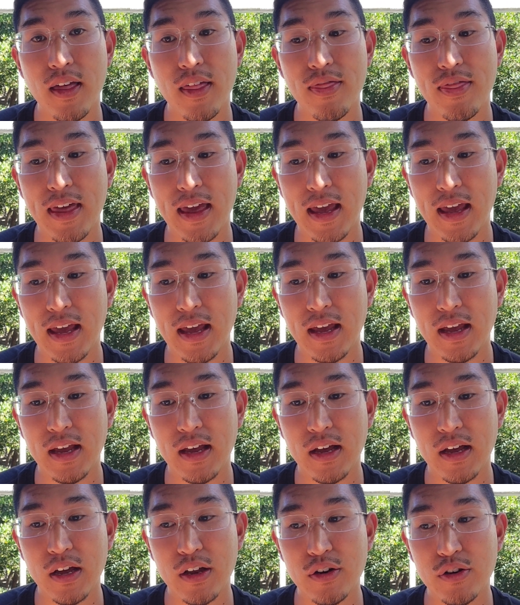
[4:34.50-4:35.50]

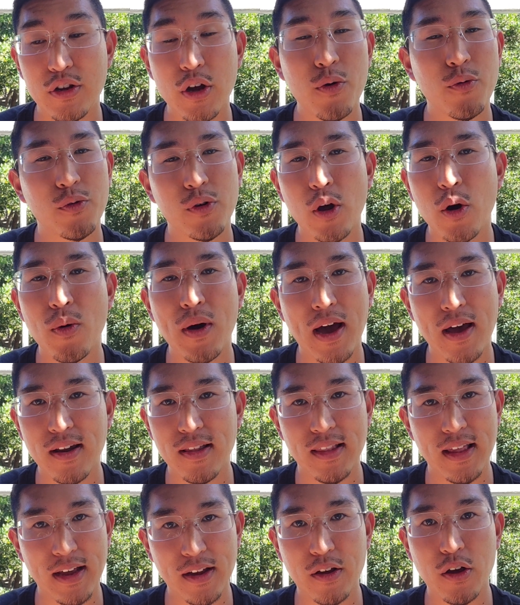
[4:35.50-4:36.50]
they don't know how to
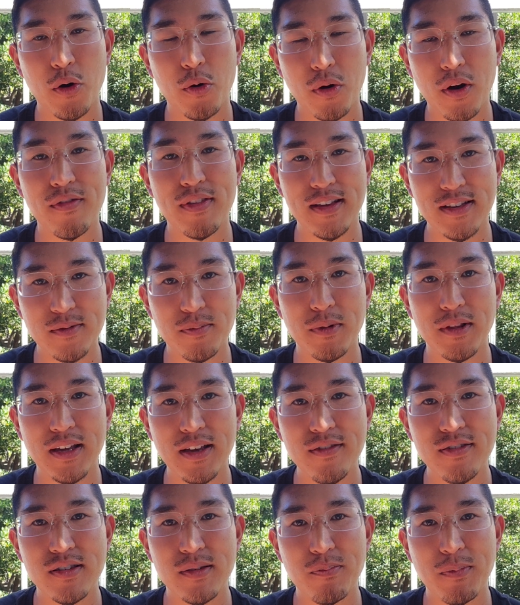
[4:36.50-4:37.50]
let go of these
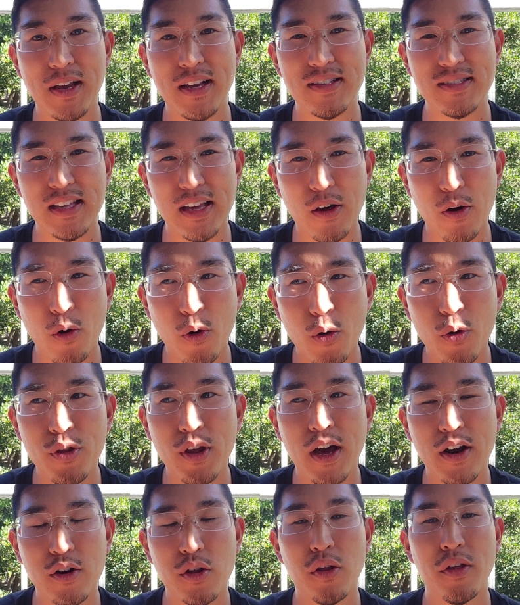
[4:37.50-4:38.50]
beliefs because they hold
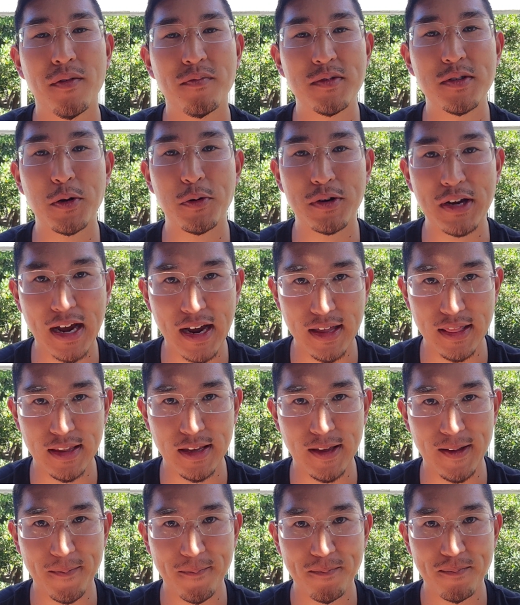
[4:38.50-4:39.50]
on to them so tightly.
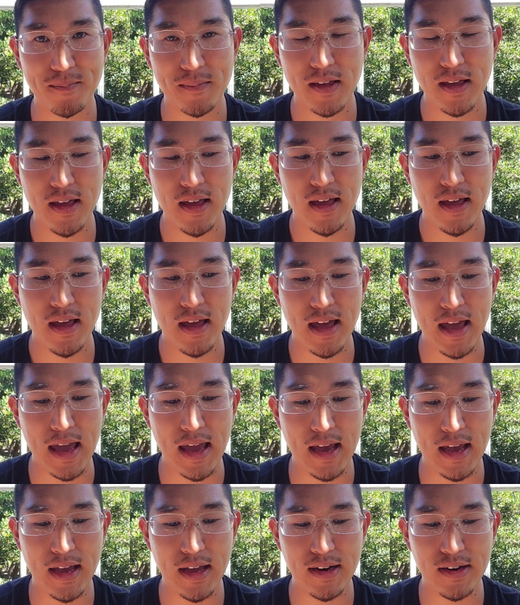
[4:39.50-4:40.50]

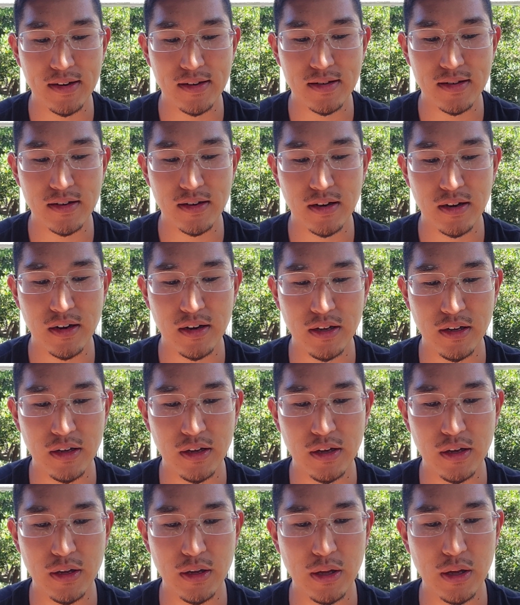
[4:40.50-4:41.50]
And
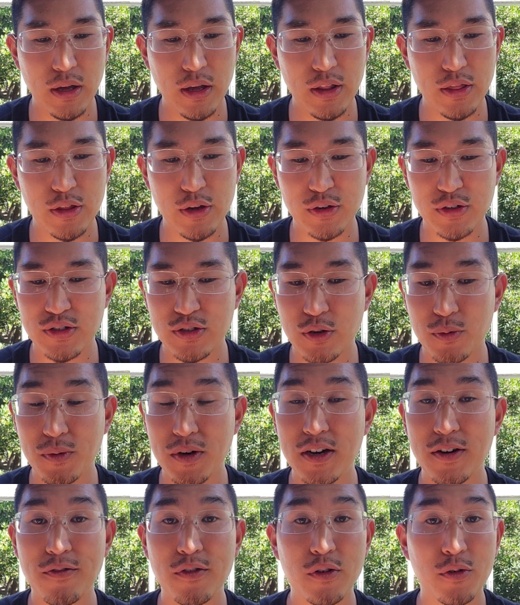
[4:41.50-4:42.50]
there's so
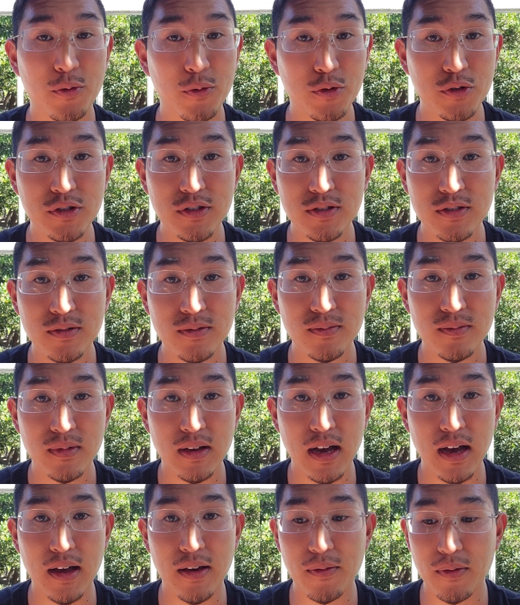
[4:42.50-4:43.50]
many different tools.
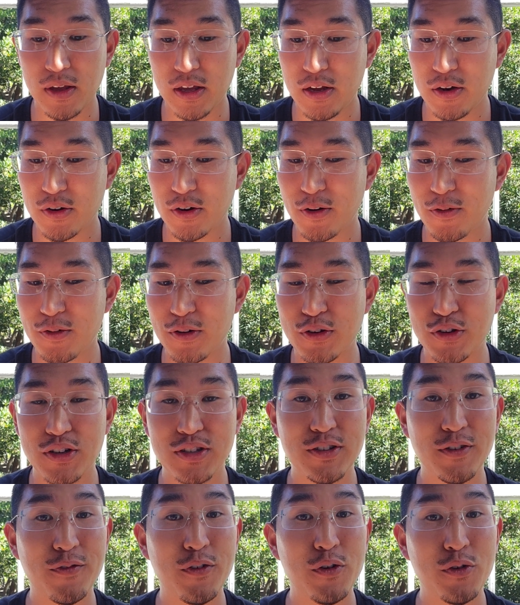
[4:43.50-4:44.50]
Uh, here are
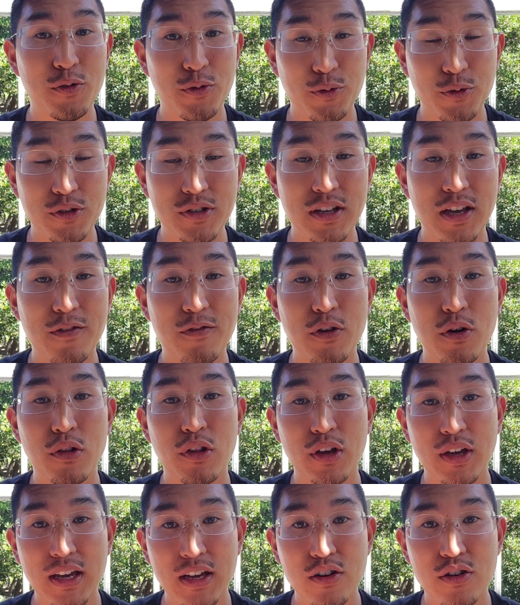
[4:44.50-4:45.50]
just a few tools. If you're
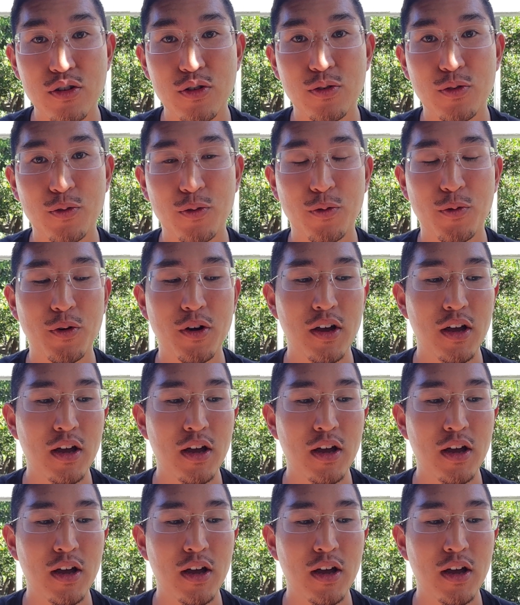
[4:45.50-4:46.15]
looking to